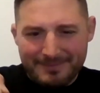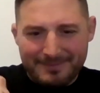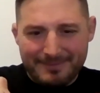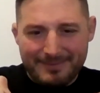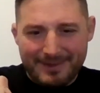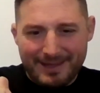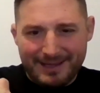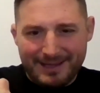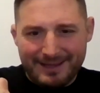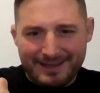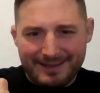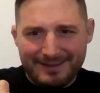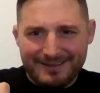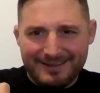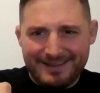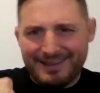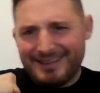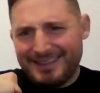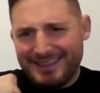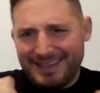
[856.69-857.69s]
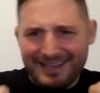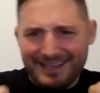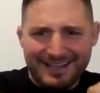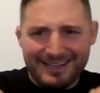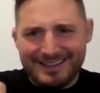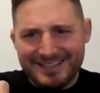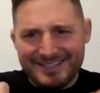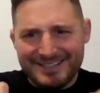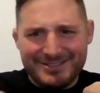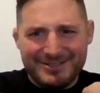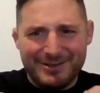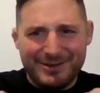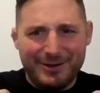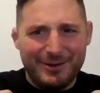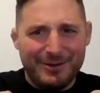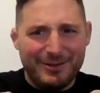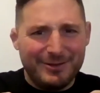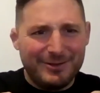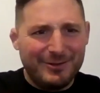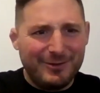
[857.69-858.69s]
like a thing like this to go
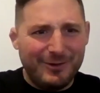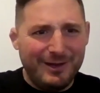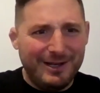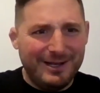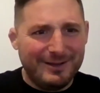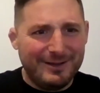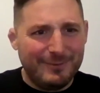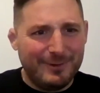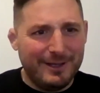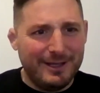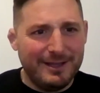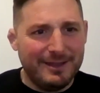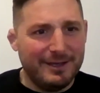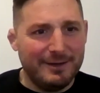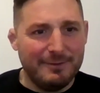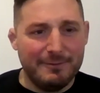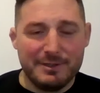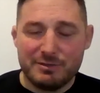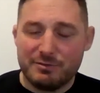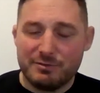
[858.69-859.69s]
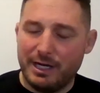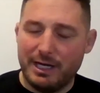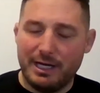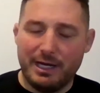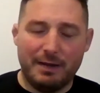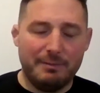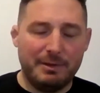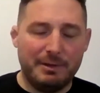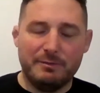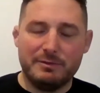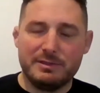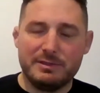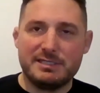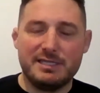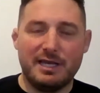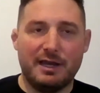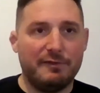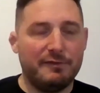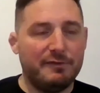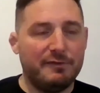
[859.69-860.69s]
to the toilet with. And it was really, I mean, it was
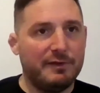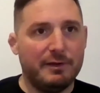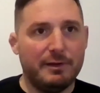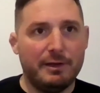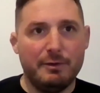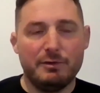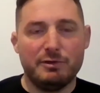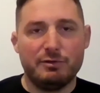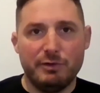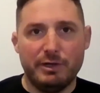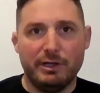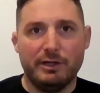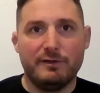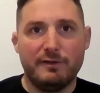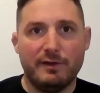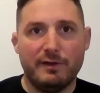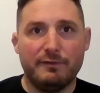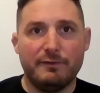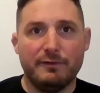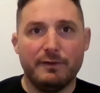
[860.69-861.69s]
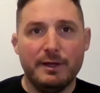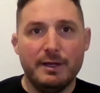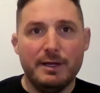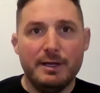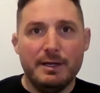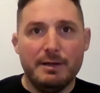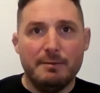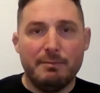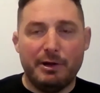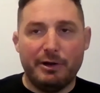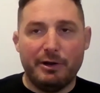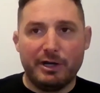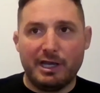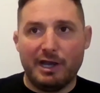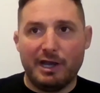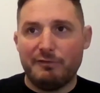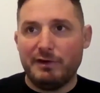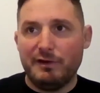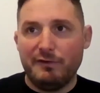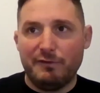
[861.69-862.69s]
tough. It was real tough. My
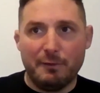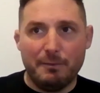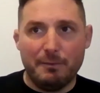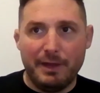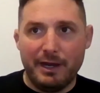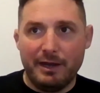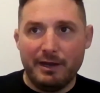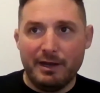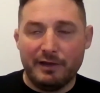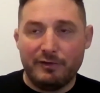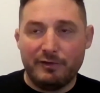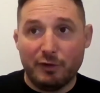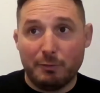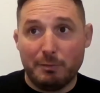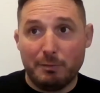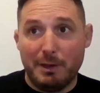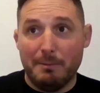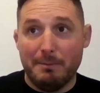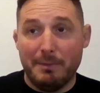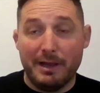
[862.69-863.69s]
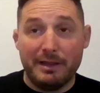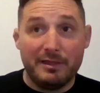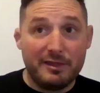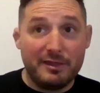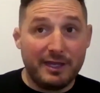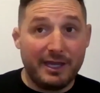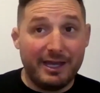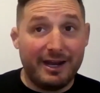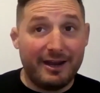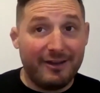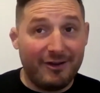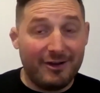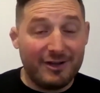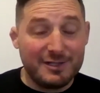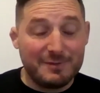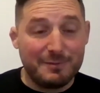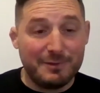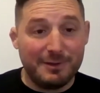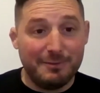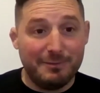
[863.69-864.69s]
recovery from then, it took me a month to get out of the
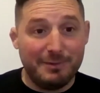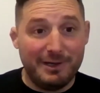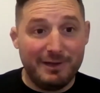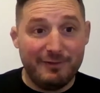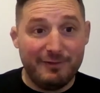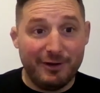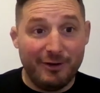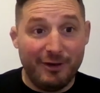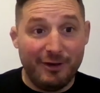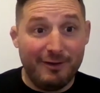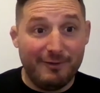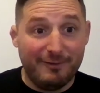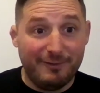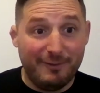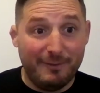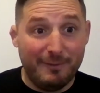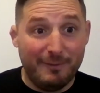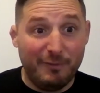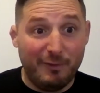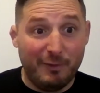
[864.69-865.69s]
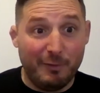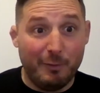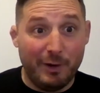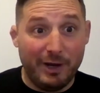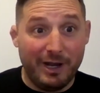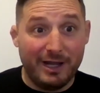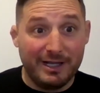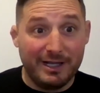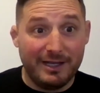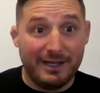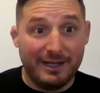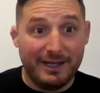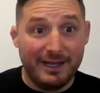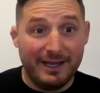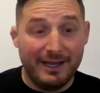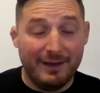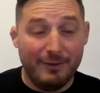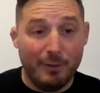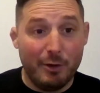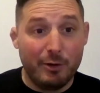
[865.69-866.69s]
hospital, believe it or not, from, from when I
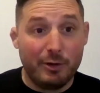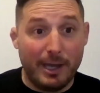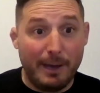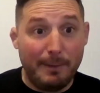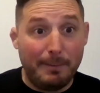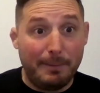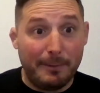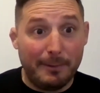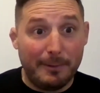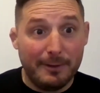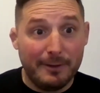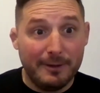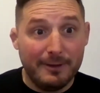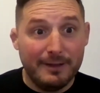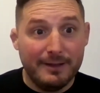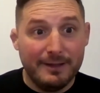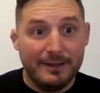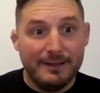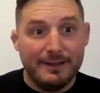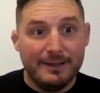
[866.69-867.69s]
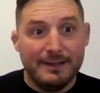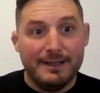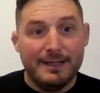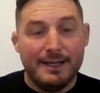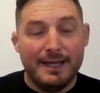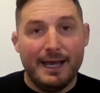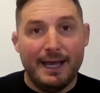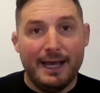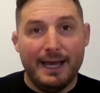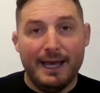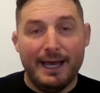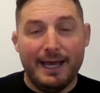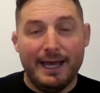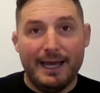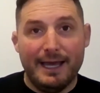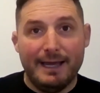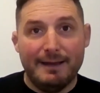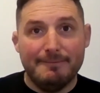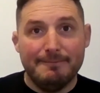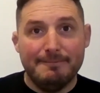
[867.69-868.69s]
uh, woke up.
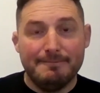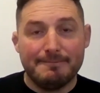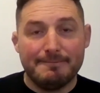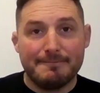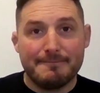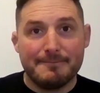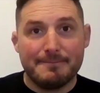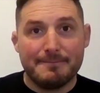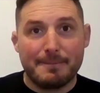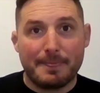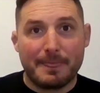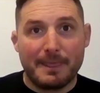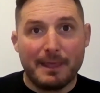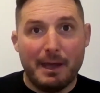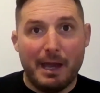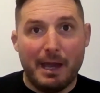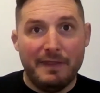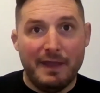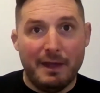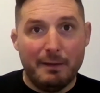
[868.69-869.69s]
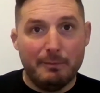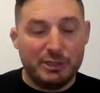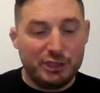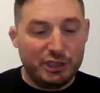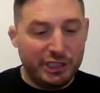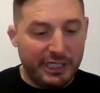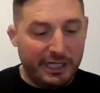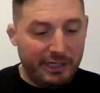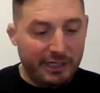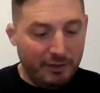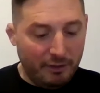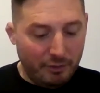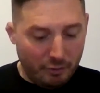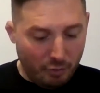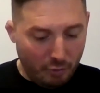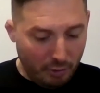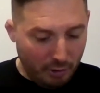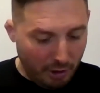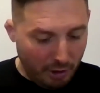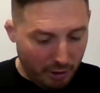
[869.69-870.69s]
Um, and that machine,
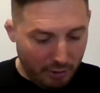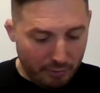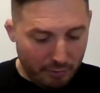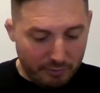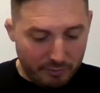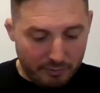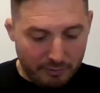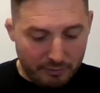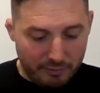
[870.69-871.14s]
although